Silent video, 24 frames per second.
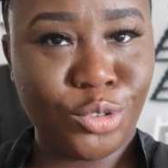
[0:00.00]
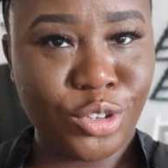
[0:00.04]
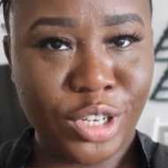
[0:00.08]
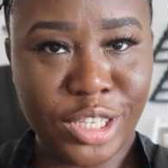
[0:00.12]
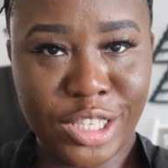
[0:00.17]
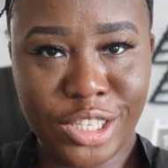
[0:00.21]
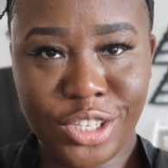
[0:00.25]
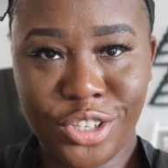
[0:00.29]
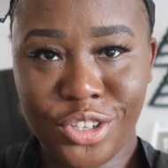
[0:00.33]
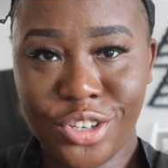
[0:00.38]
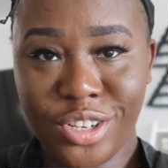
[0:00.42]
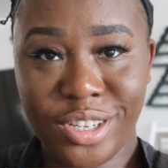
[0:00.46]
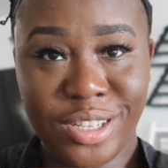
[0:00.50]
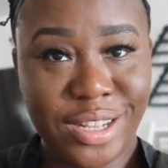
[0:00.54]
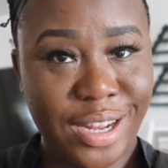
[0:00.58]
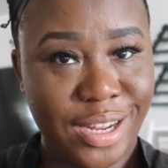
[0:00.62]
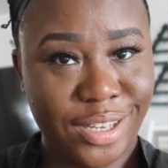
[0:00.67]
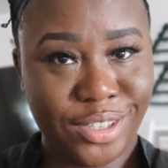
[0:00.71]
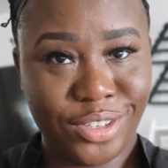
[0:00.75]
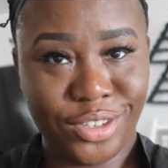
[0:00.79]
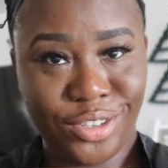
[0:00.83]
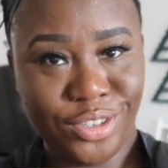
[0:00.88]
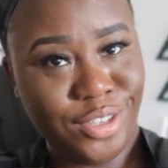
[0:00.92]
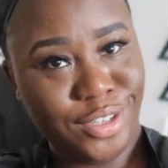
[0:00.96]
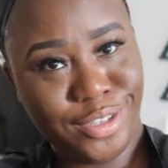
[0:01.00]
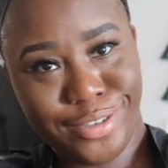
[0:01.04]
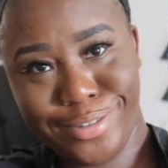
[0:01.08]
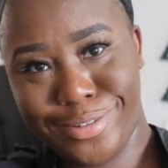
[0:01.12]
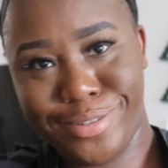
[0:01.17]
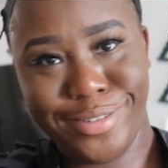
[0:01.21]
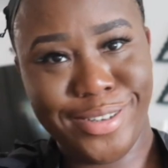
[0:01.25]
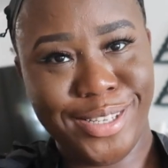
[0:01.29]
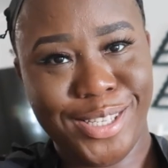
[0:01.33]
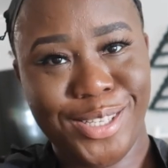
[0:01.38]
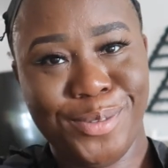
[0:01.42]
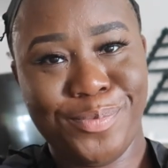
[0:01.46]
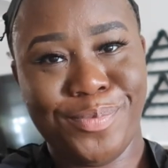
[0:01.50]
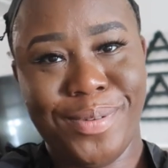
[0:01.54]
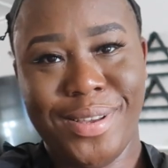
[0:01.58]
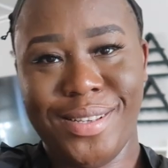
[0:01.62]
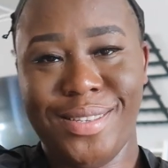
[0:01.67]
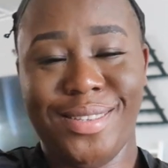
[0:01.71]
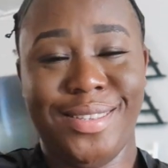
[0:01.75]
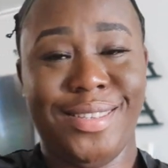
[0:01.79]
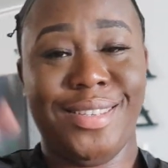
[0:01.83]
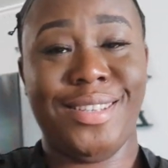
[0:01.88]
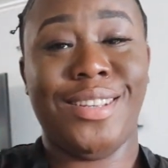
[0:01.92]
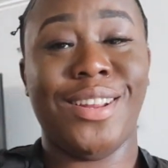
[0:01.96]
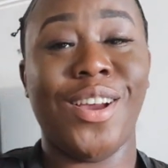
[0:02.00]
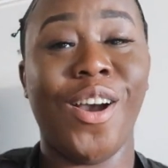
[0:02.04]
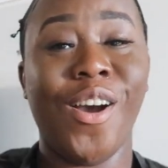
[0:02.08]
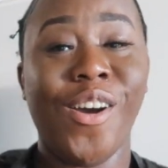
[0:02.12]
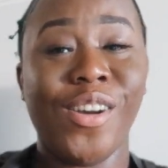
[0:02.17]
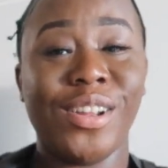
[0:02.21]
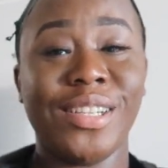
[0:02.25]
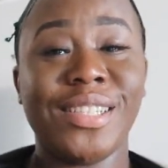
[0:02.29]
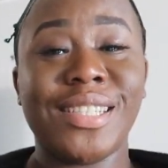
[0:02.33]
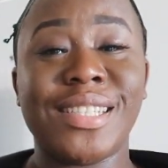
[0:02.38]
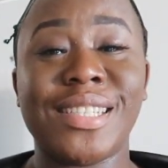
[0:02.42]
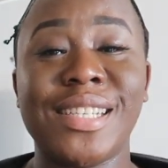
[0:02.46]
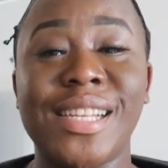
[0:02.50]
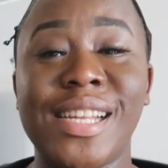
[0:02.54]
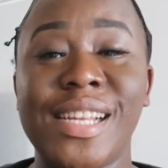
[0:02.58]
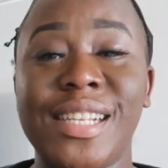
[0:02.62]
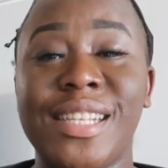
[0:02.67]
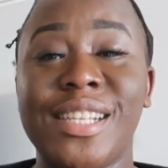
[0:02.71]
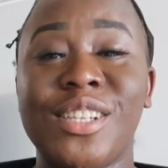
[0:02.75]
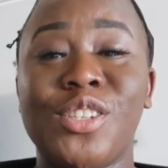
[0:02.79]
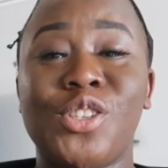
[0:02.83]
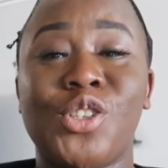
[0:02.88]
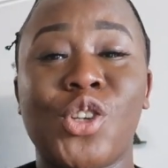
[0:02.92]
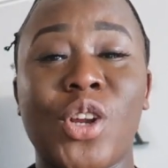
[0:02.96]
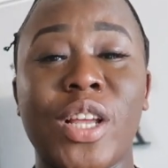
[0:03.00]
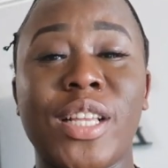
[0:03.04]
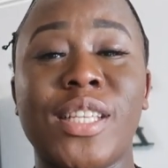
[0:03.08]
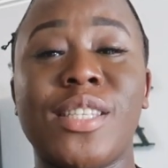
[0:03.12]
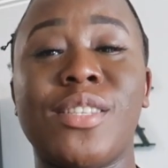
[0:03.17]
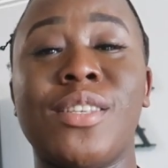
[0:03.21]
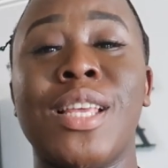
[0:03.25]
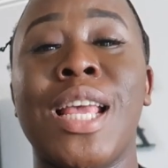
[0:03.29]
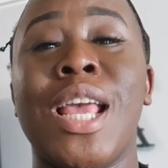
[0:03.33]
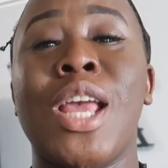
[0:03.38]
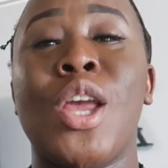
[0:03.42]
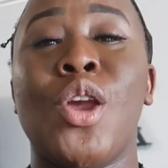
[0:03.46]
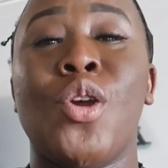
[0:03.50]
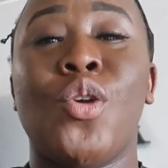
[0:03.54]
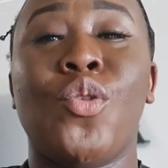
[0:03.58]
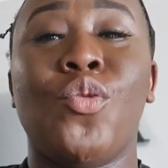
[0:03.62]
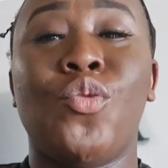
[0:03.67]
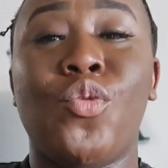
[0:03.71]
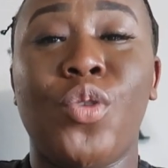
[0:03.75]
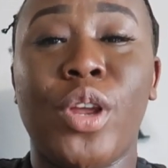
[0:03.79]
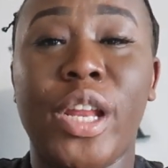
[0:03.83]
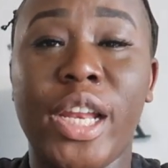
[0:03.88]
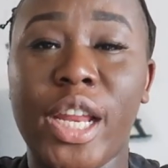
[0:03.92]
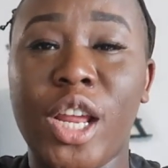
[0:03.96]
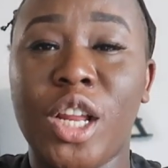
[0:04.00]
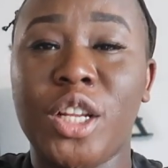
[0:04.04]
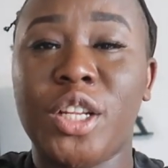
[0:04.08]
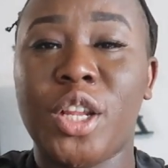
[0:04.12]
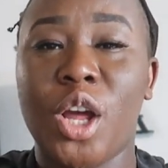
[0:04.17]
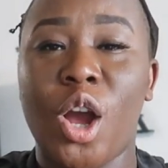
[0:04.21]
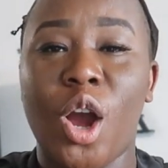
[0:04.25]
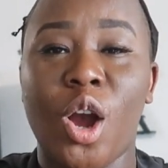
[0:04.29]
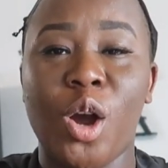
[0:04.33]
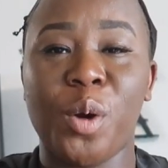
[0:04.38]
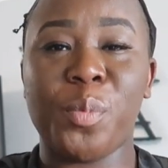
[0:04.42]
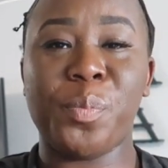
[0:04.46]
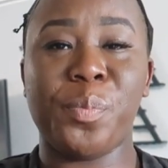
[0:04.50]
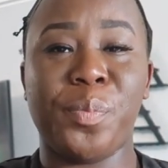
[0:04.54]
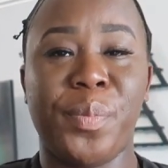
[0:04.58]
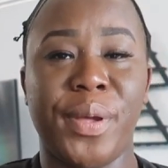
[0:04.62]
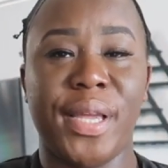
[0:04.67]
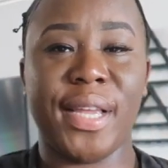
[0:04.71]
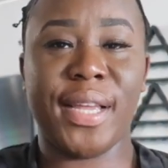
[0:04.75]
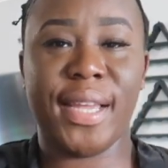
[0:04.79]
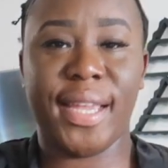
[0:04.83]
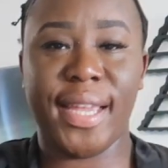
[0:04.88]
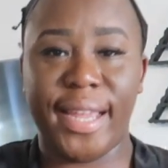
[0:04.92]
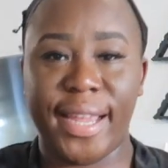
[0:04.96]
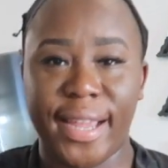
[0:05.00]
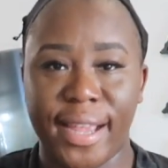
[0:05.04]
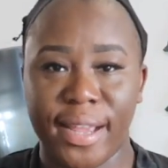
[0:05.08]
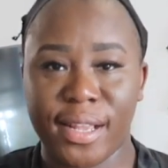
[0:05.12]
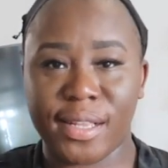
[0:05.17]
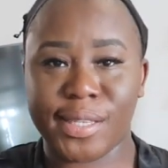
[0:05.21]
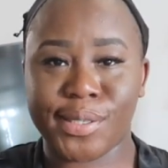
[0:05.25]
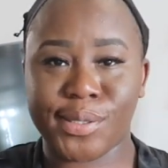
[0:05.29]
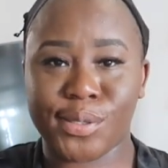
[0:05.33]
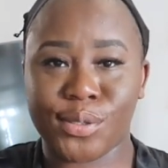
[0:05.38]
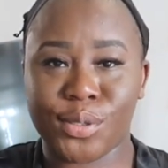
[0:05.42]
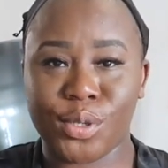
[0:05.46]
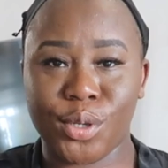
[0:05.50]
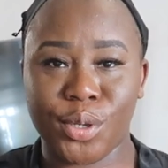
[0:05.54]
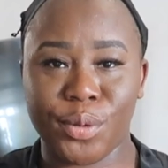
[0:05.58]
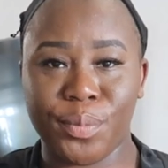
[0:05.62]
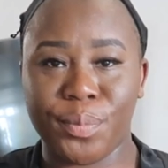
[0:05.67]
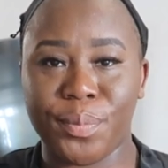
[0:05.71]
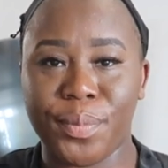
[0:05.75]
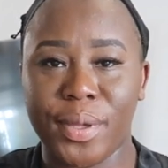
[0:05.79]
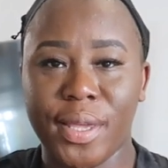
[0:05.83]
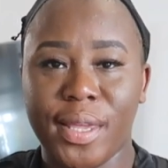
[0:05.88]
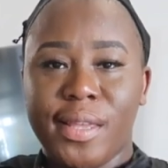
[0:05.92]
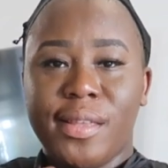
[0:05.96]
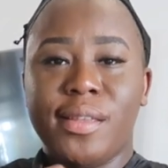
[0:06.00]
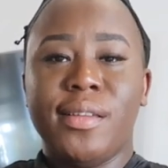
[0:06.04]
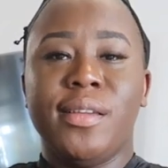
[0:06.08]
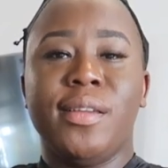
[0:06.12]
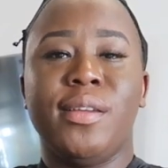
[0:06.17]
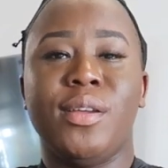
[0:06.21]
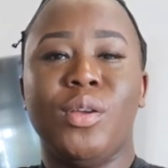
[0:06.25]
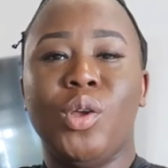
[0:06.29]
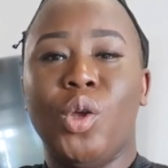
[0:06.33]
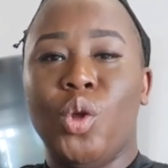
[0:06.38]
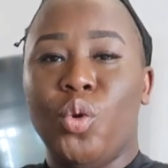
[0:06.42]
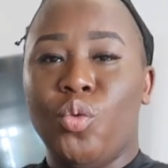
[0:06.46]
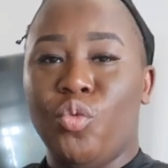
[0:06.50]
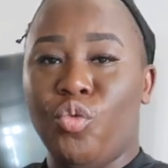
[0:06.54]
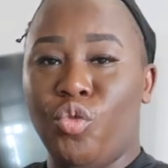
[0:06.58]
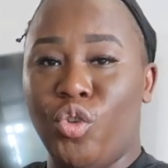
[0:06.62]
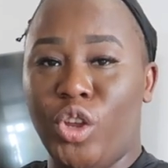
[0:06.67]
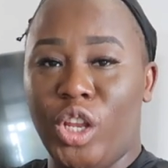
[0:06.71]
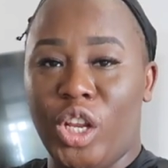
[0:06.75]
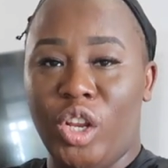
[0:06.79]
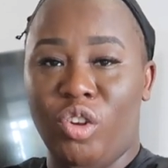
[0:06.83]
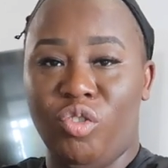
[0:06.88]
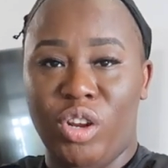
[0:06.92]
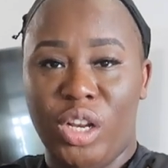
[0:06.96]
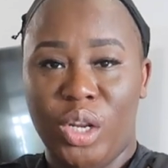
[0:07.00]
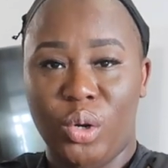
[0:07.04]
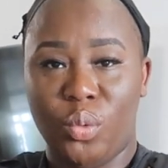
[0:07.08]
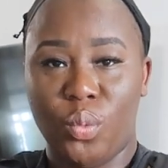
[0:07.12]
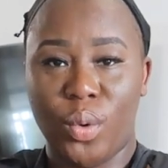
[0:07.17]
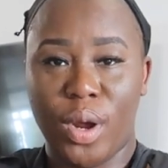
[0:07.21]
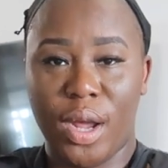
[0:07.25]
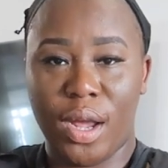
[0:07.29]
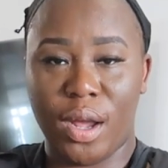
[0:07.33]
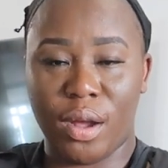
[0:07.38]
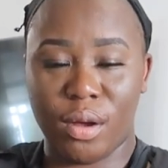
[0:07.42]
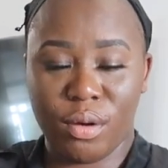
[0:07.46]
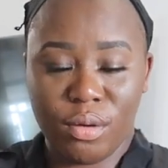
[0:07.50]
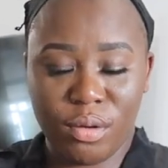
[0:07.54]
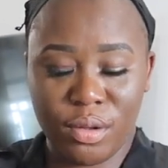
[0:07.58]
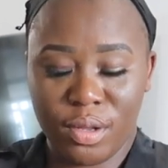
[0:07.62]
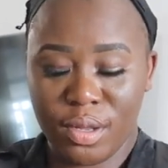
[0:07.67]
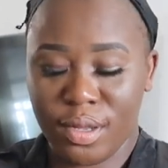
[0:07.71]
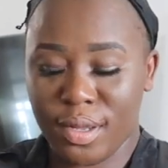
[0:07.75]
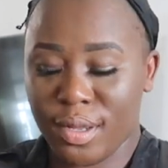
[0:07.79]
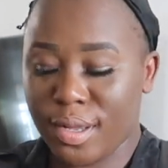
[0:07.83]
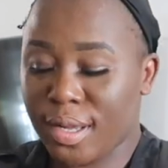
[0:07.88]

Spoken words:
dresses just like to disgrace person. Honestly, the dress really, the upbeat here suit me really well.